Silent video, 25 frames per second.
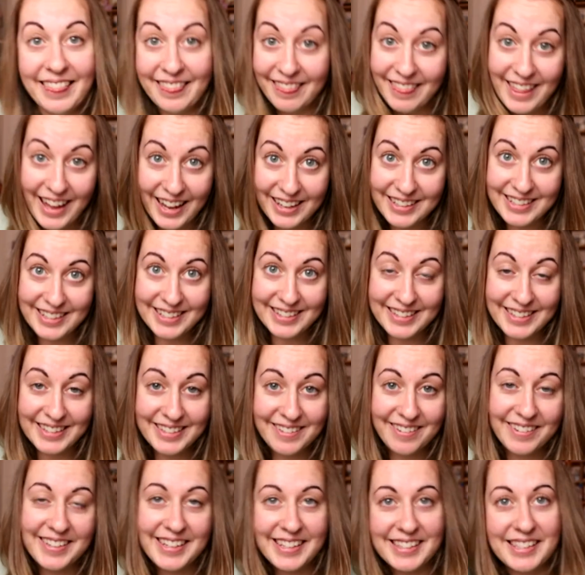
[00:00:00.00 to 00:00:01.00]
That is the
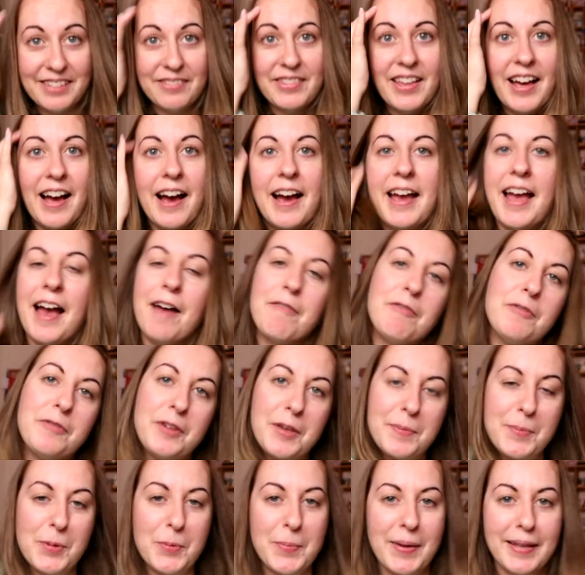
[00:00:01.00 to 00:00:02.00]
startings of that. I have a
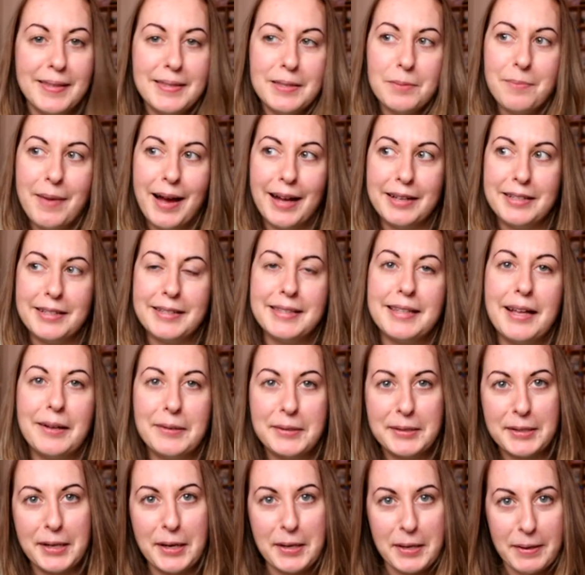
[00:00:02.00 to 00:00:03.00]
few more pins and patches that I'll
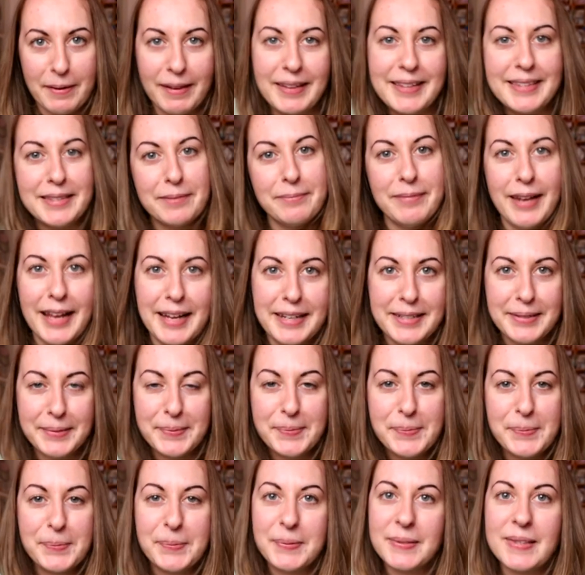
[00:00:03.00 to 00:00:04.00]
show you in some later
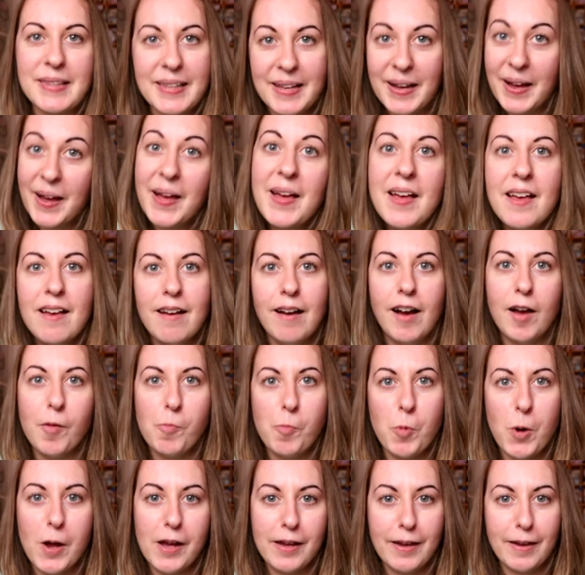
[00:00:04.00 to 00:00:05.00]
hauls that I'm
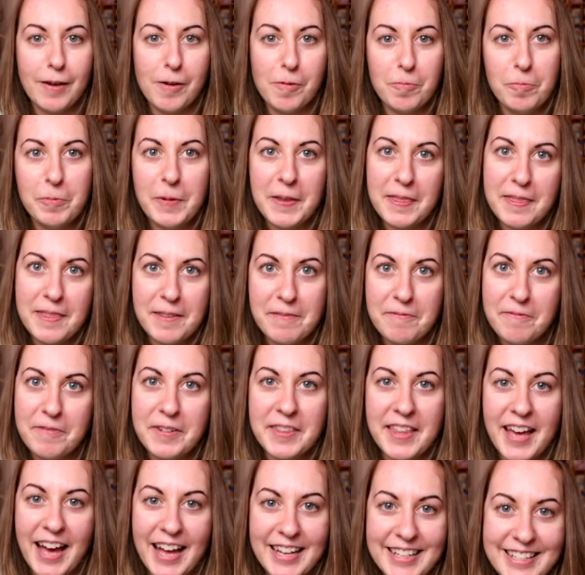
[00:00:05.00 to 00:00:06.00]
working on with for
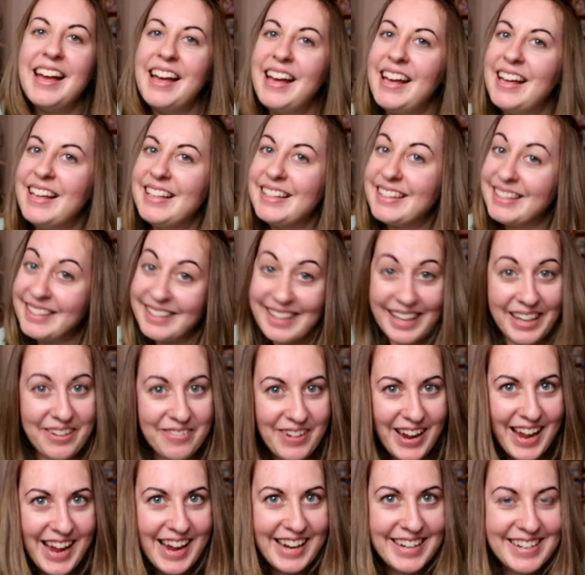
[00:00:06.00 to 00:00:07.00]
that.
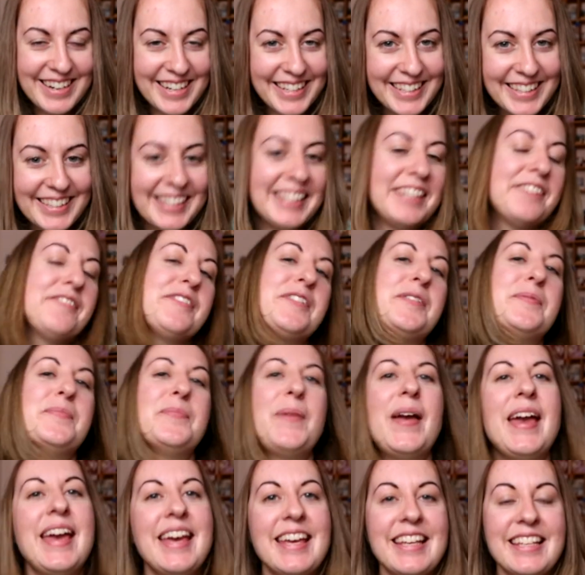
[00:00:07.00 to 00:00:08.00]
Segueing nicely from
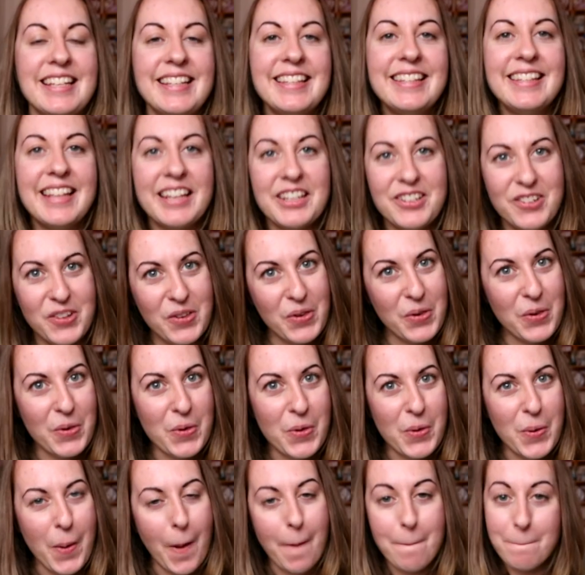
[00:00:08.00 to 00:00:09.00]
pins
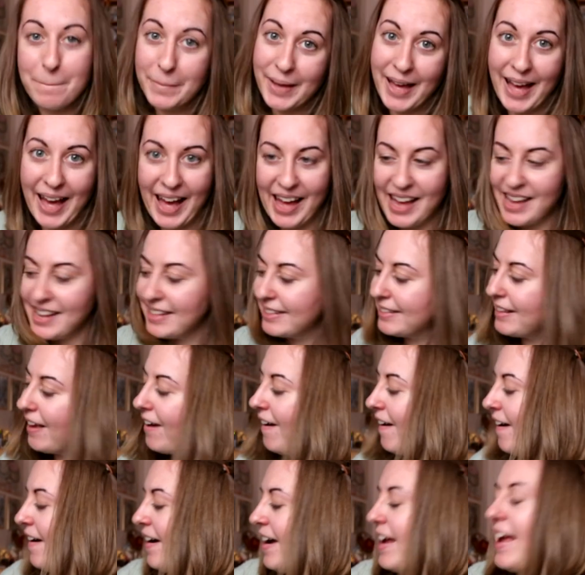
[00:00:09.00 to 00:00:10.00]
to bags,
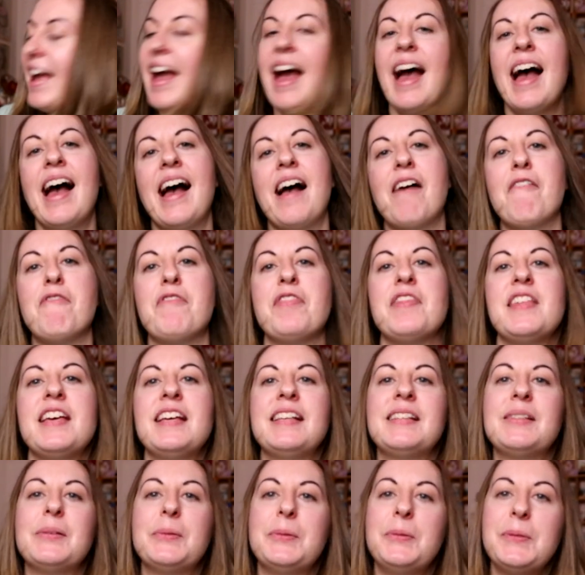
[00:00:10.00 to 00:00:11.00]
I have this
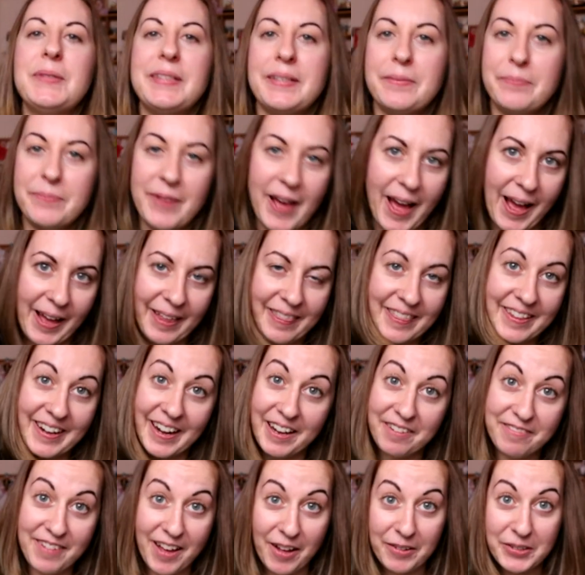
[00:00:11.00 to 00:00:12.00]
awesome bag that
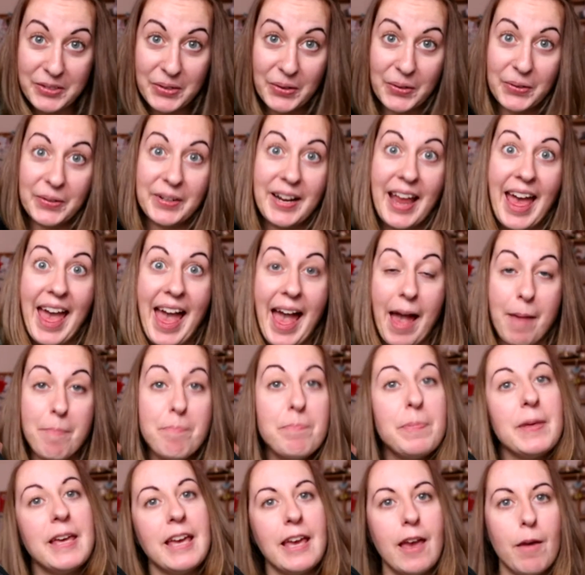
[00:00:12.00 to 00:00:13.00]
I found on
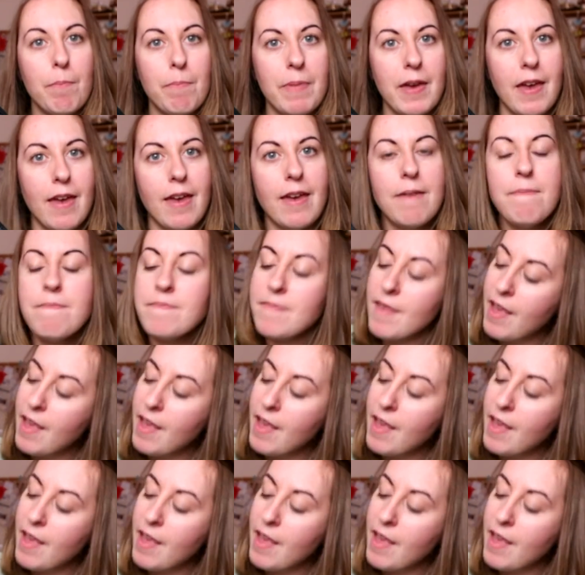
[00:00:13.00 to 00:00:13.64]
E M P,